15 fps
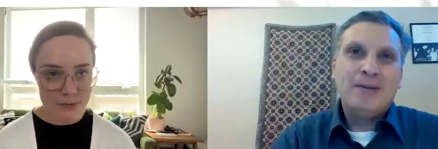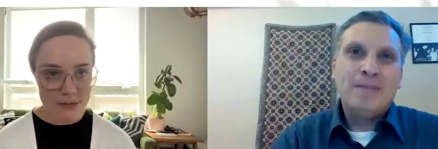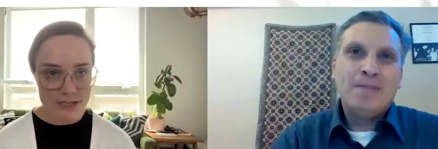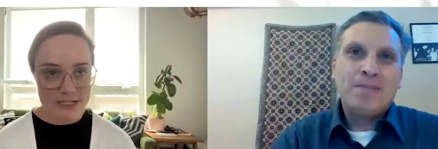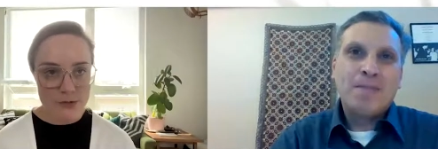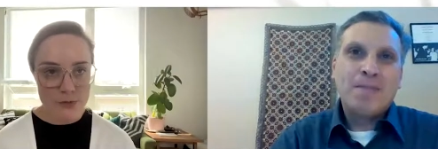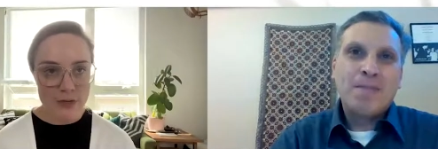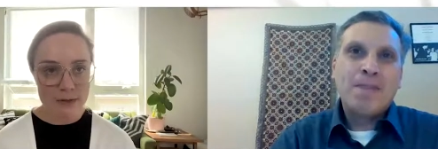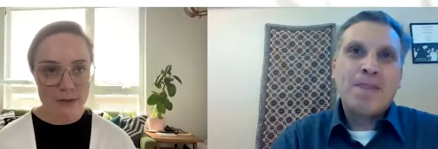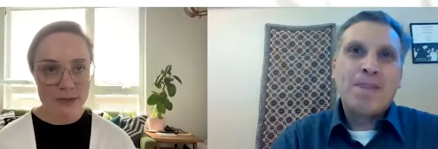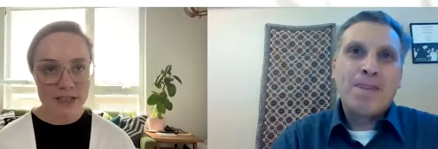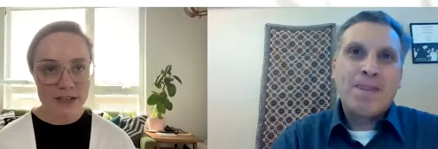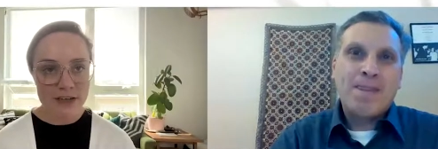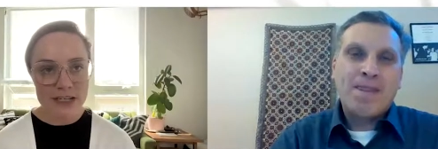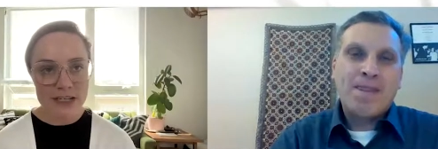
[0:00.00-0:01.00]
Speaker 1: because what I'm
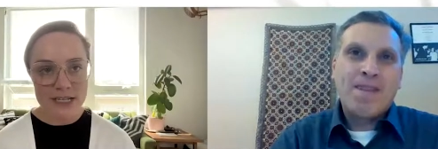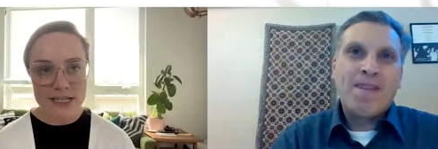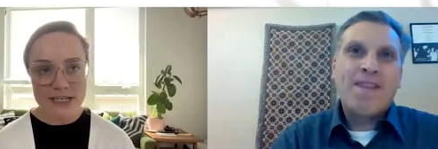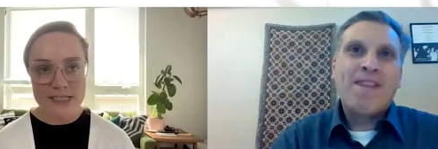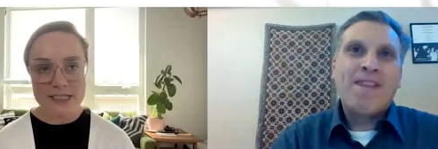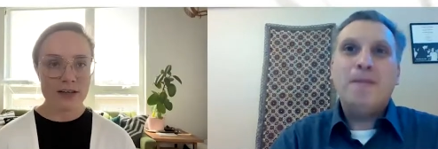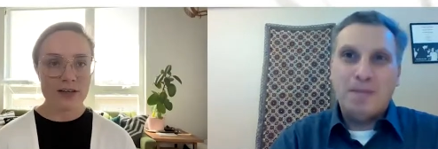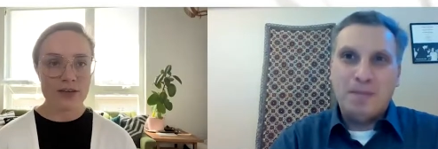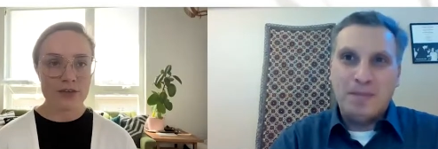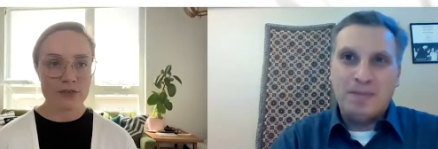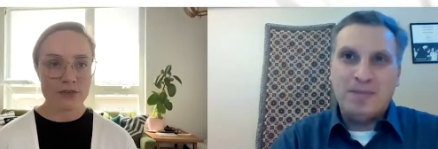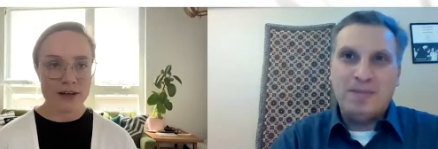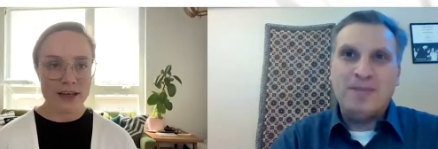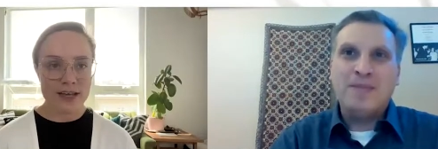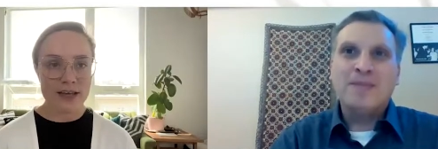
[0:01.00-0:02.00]
hearing is, mm-hmm.
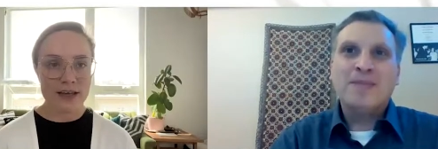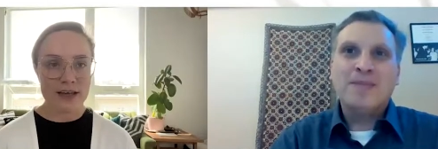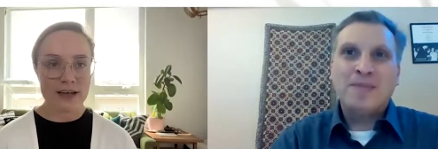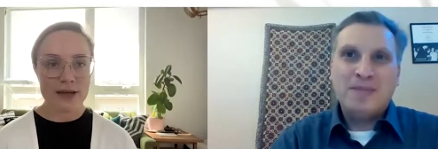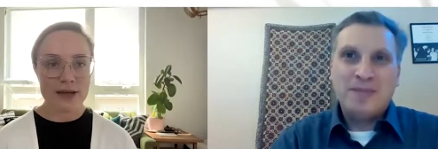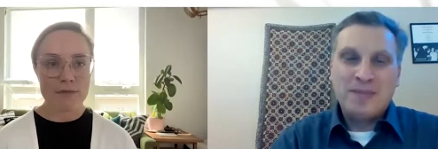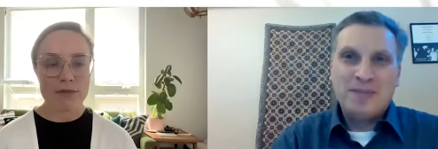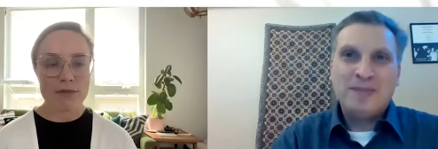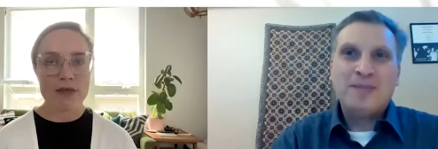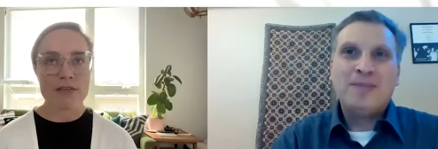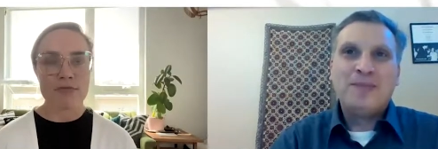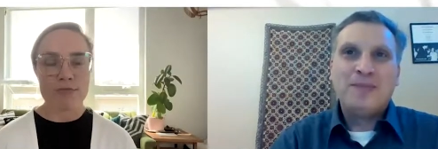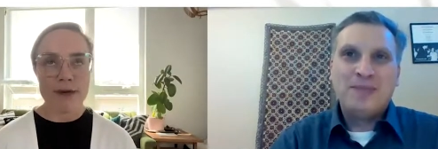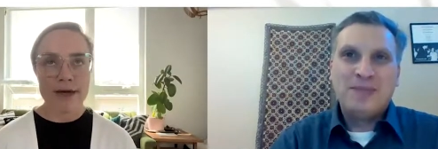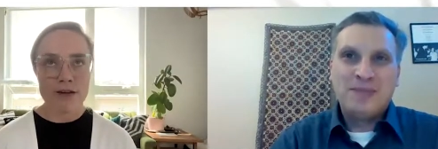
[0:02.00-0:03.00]
right, and I'm
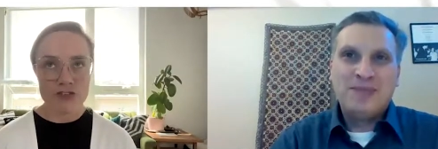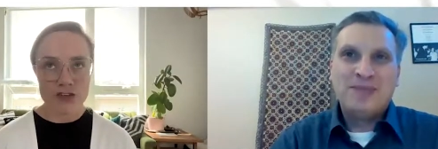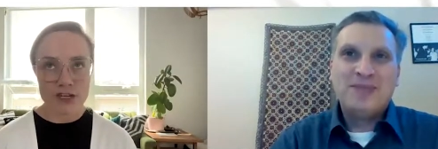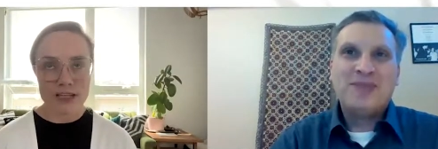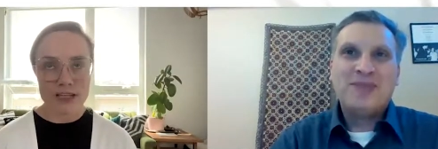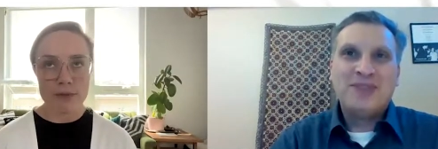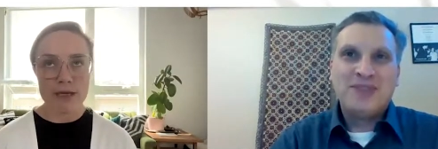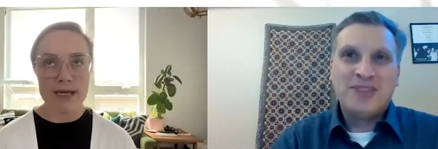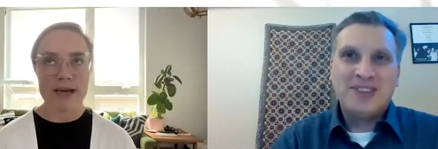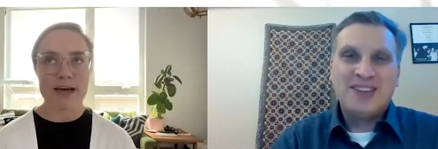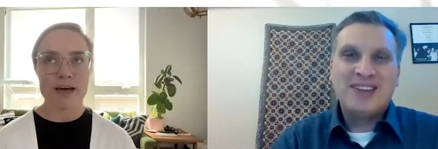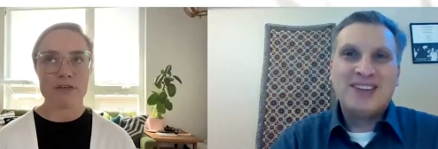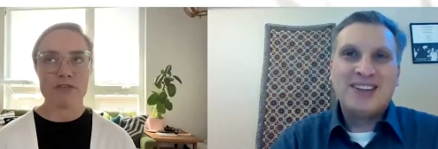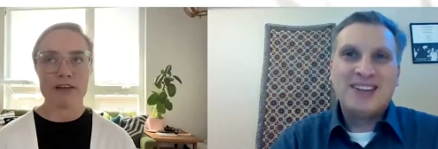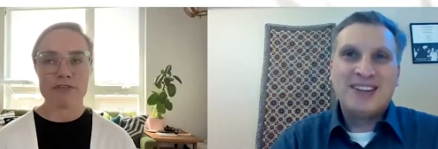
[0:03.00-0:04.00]
imagining that we have
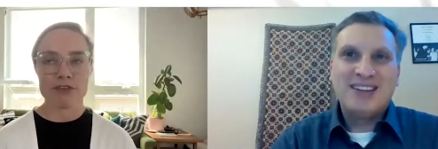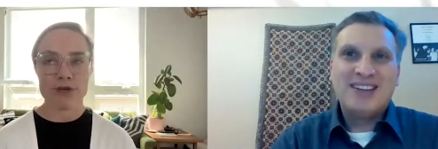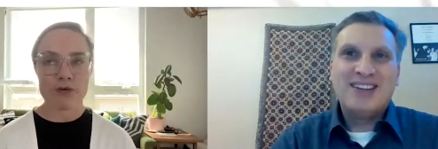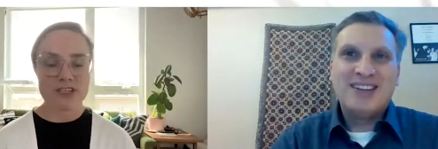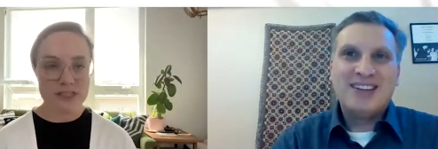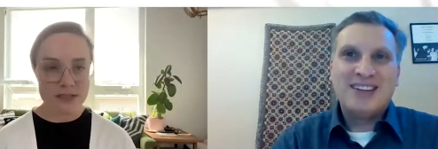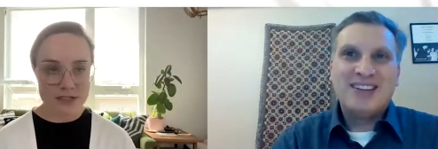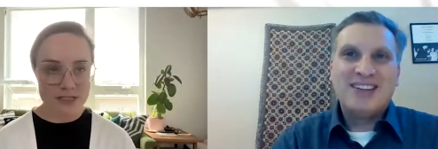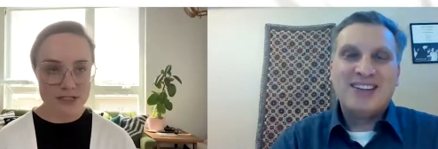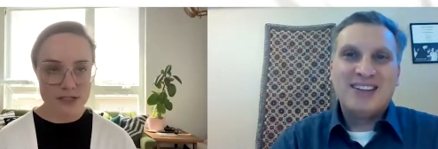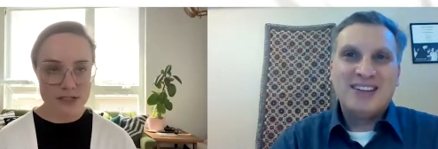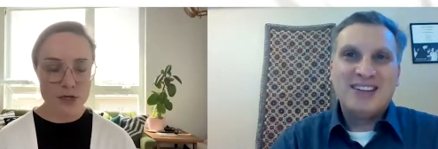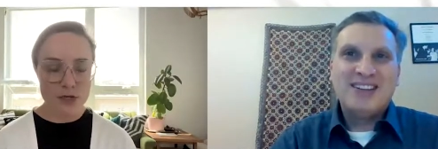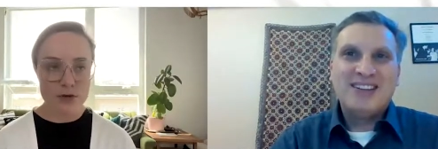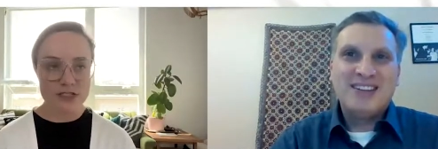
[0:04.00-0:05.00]
like viewers and listeners who
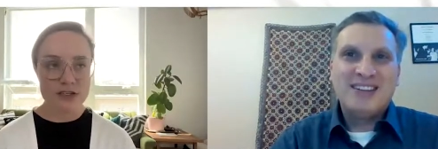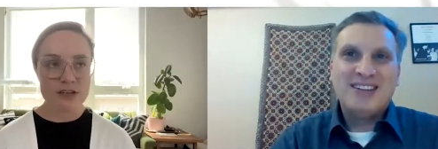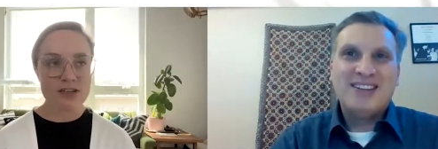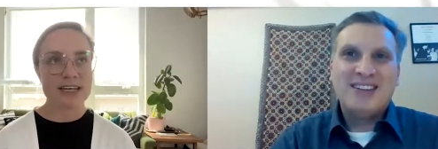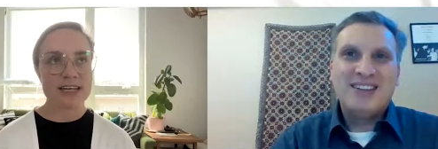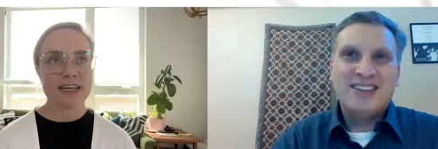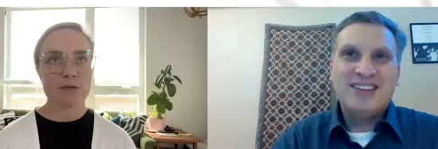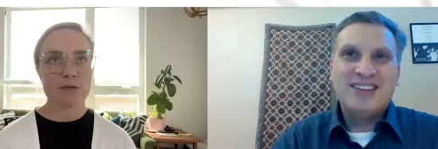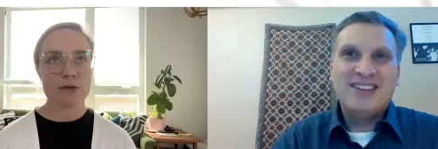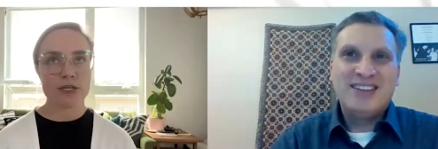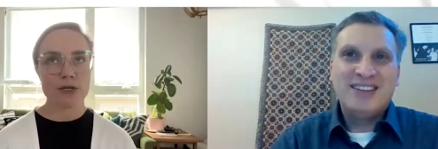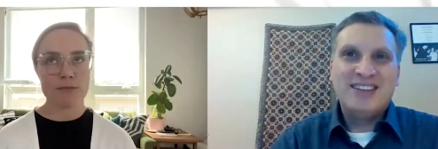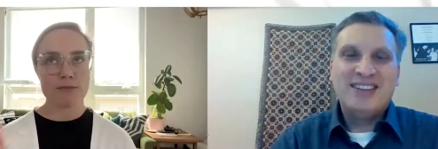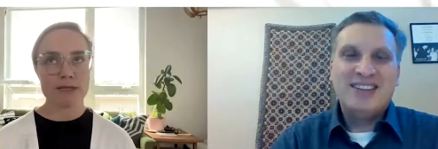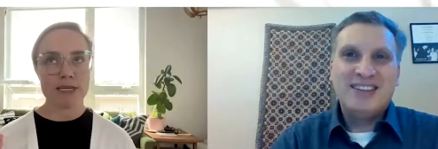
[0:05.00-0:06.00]
are starting to get what you
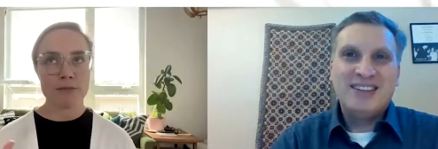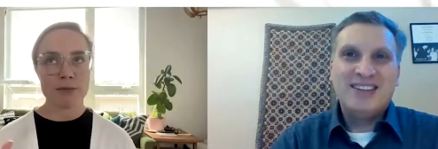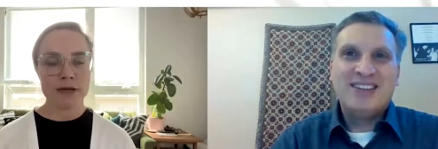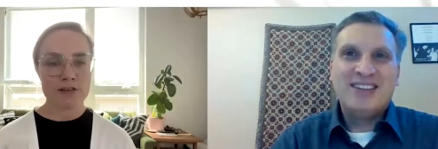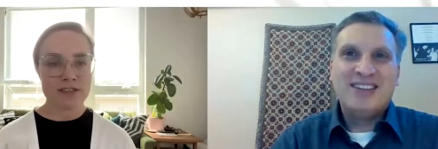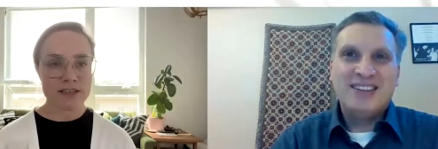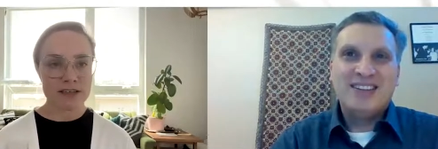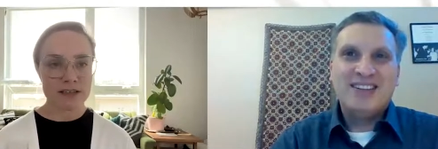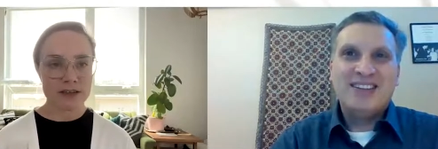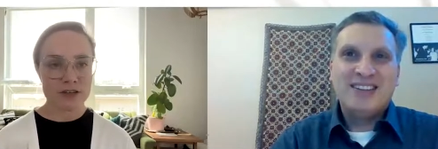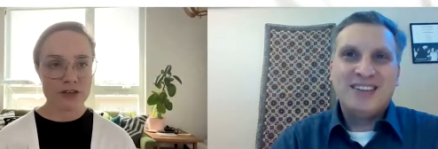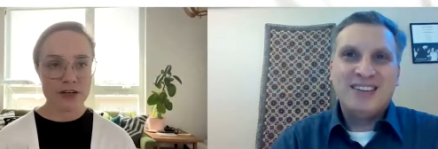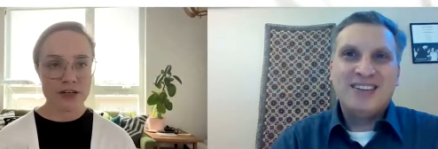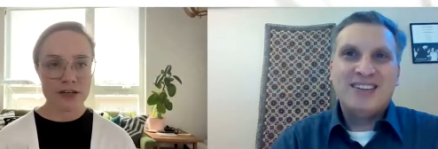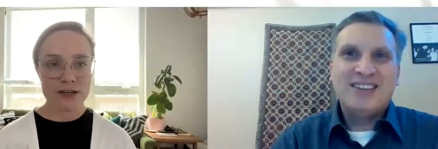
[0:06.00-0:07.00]
mean by
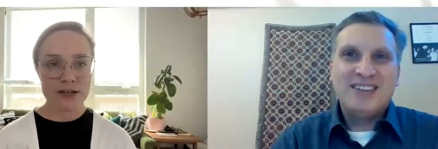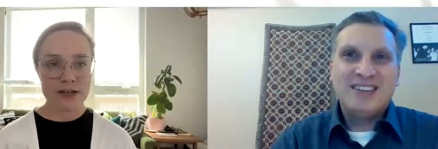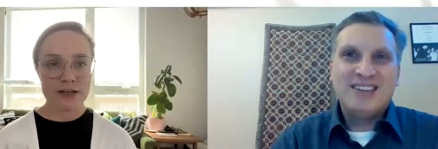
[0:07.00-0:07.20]
articulation,